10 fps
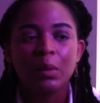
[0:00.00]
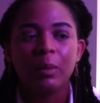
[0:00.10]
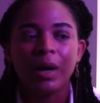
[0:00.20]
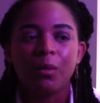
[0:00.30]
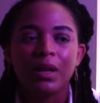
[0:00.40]

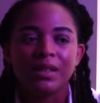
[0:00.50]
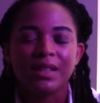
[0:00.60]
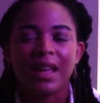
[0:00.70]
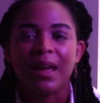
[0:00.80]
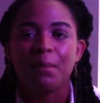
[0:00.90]
but once
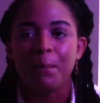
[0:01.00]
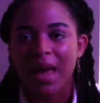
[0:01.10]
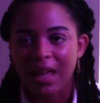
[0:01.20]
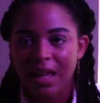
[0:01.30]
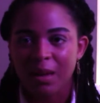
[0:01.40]
they
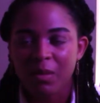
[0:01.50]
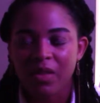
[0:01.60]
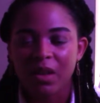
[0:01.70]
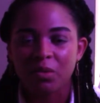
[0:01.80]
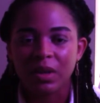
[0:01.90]
met him,
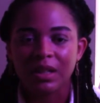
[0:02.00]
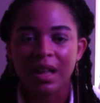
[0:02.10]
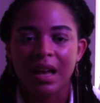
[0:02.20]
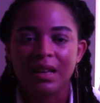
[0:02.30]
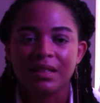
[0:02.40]
they
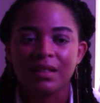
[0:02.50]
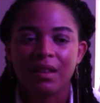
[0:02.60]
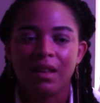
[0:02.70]
realized